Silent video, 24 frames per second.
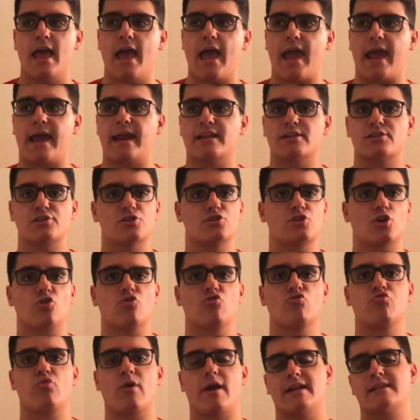and it's just a
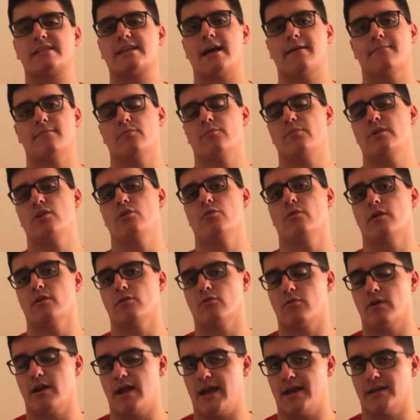great time to be doing
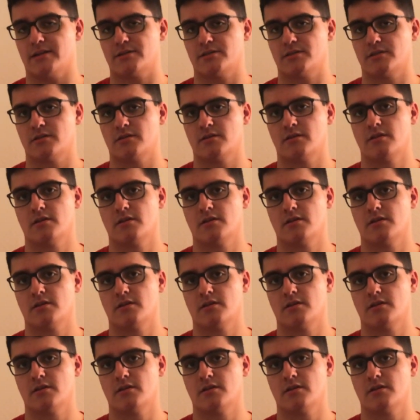DoorDash.